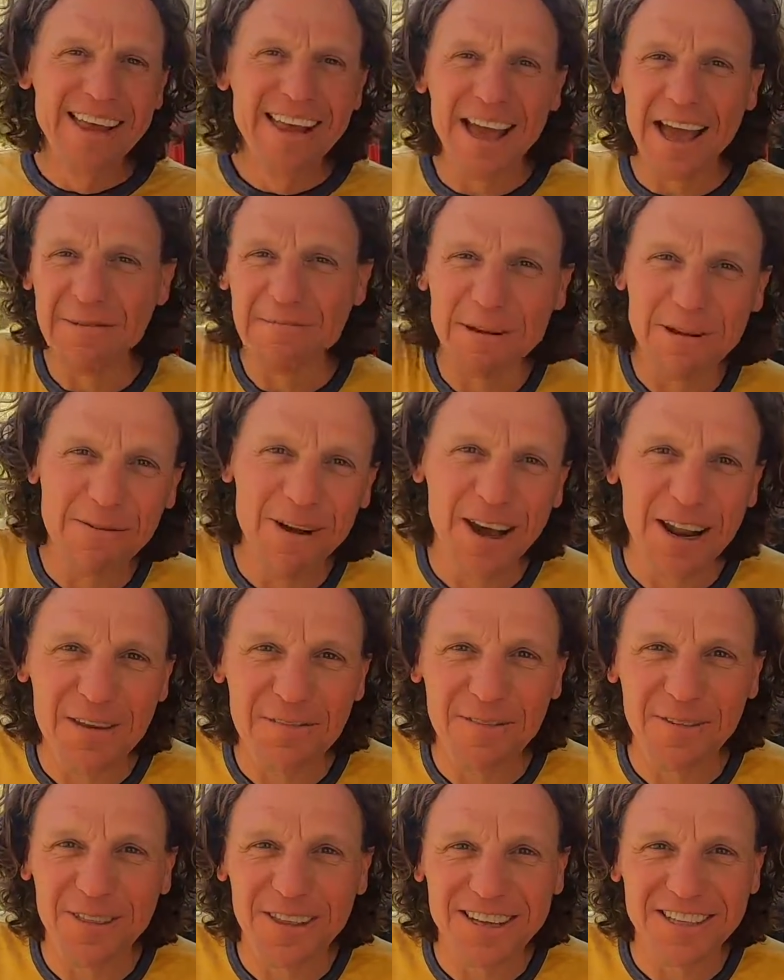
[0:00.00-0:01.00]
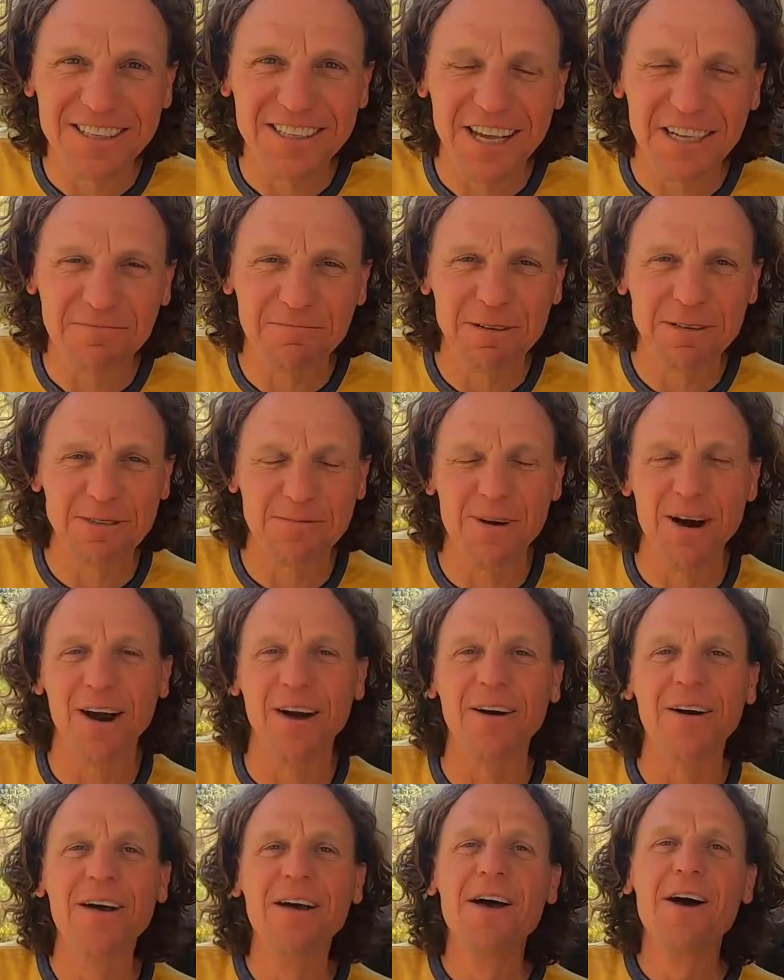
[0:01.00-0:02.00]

and be ready for the assessment tomorrow.